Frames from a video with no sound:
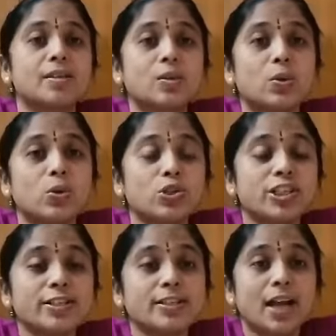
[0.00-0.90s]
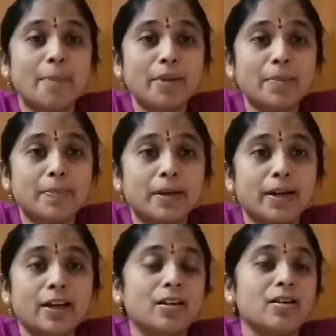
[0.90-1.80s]
So children,
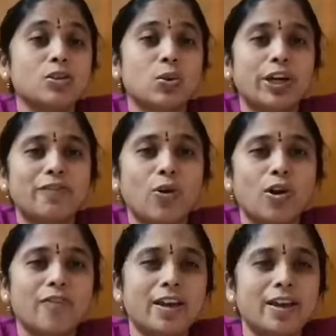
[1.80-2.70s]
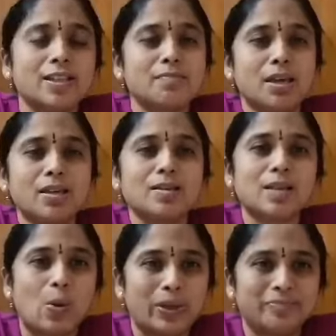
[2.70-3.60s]
hummingbird, so it will always making
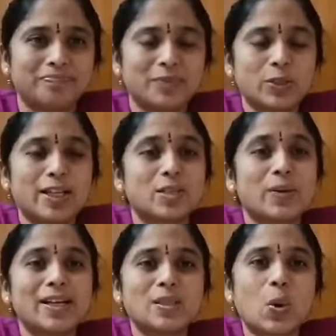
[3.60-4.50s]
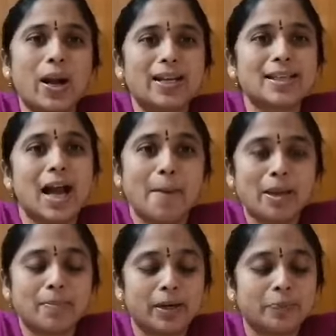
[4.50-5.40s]
sound. So that's why it is called as a
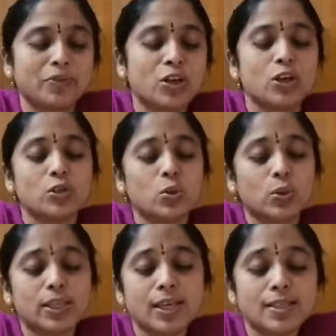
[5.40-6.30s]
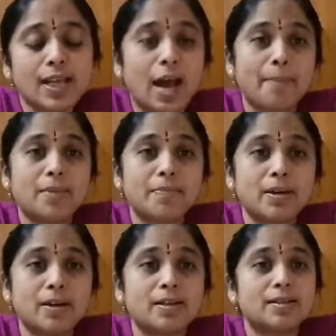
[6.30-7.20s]
hummingbird. So these
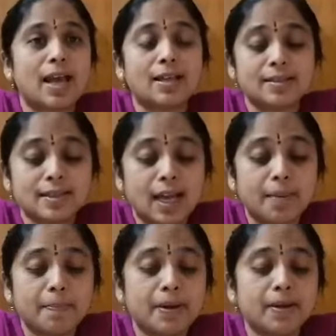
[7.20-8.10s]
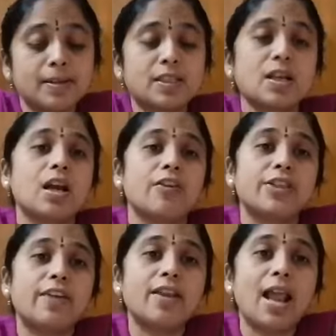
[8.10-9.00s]
hummingbirds and sunbirds,
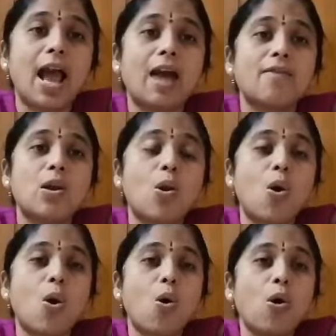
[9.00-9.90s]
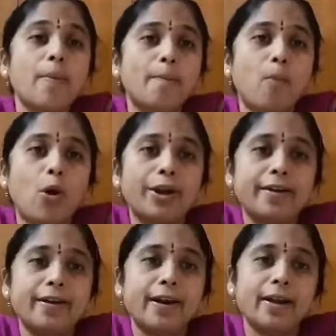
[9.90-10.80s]
they will have a long
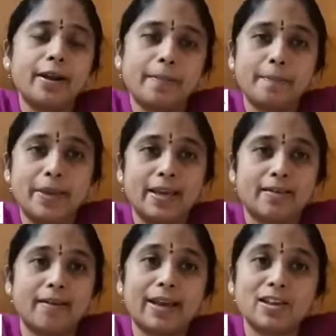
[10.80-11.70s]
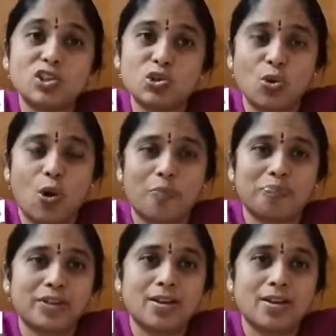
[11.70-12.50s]
pointed beak like a straw.